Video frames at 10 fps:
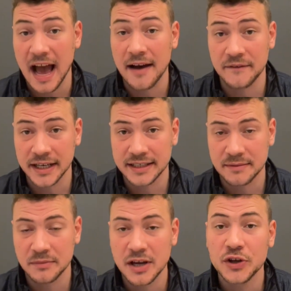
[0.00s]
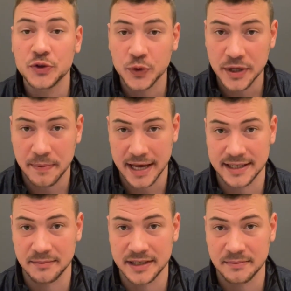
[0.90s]
are victim to the
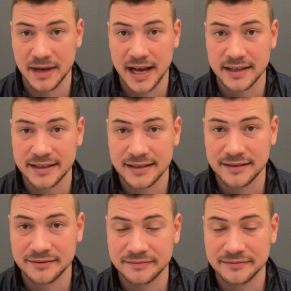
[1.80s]
pessimism bias.